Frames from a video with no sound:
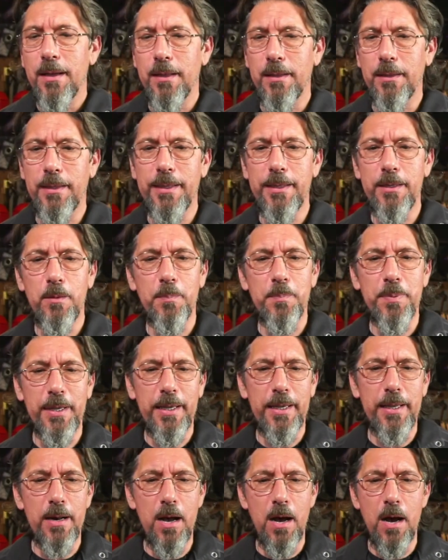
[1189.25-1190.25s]
a little
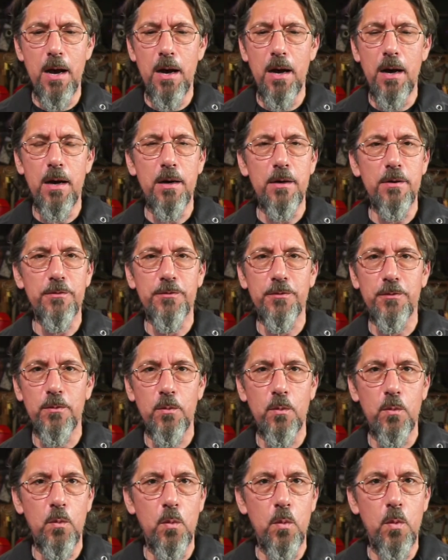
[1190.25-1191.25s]
bit of
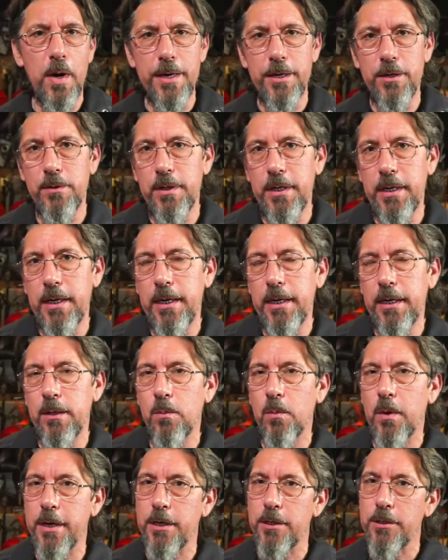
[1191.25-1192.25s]
what you
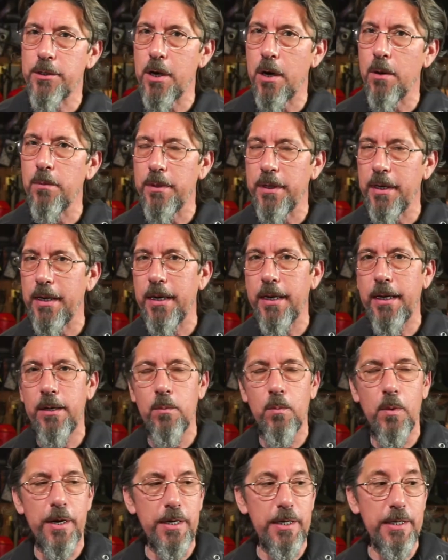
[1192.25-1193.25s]
need, what you don't
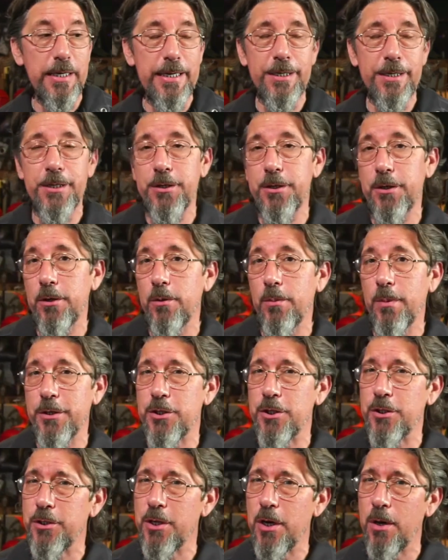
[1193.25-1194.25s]
need, what you need to do,
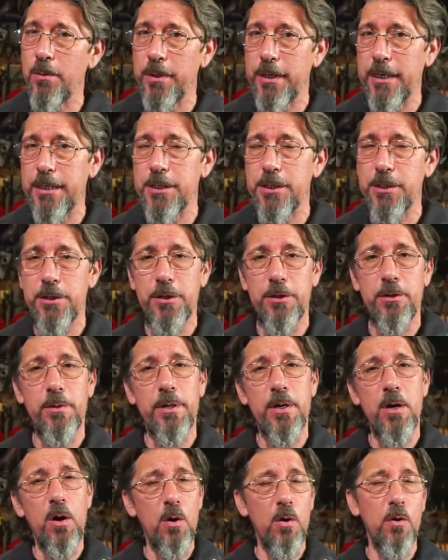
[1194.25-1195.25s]
what you don't need to
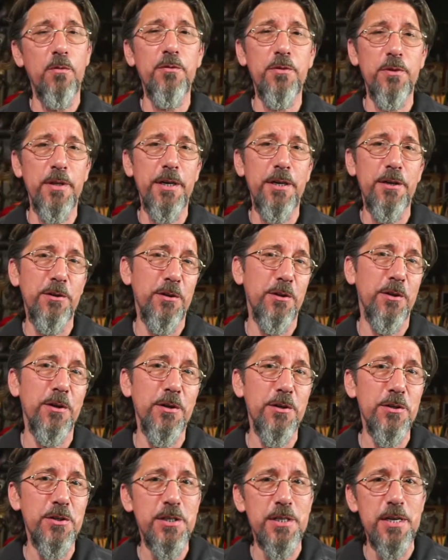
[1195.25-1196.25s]
do, and hopefully you
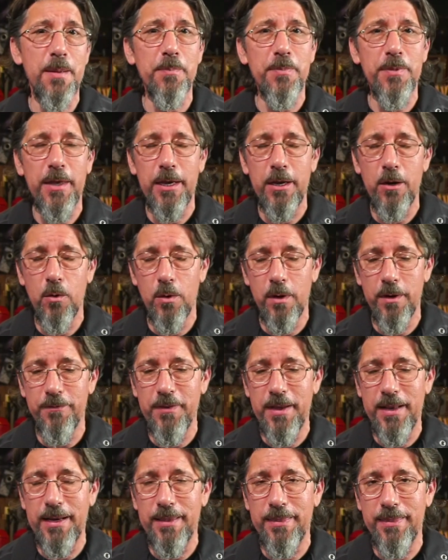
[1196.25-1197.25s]
learned something, or
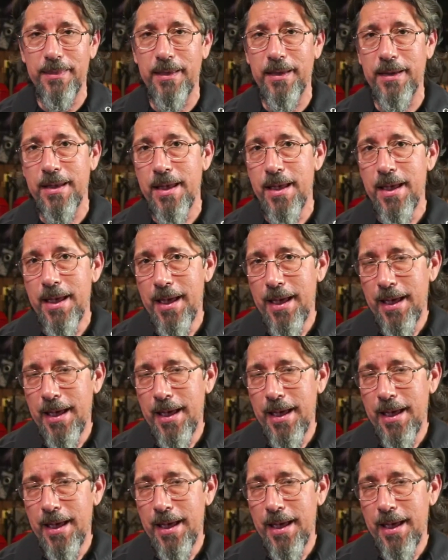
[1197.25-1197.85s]
if anything,